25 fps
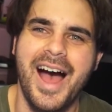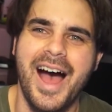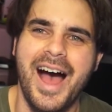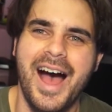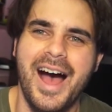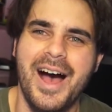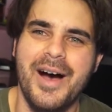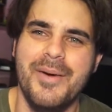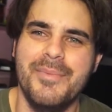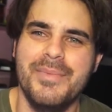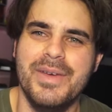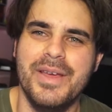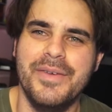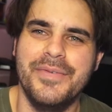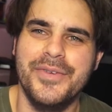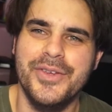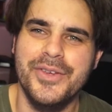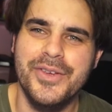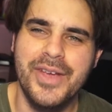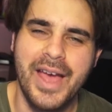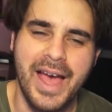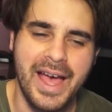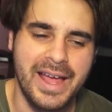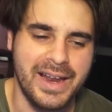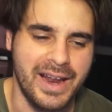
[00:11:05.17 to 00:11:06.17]
If
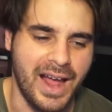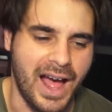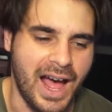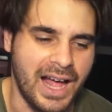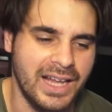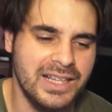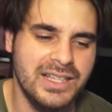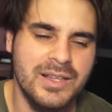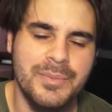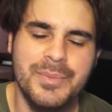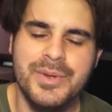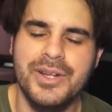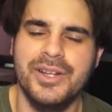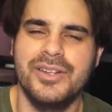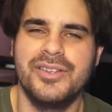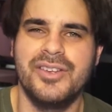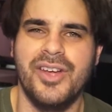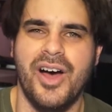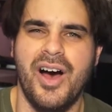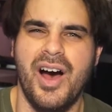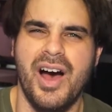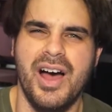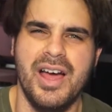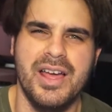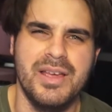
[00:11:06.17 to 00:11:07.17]
you had unlimited
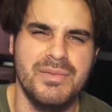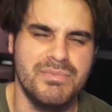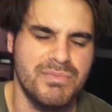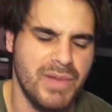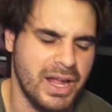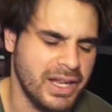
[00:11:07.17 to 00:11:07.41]
time,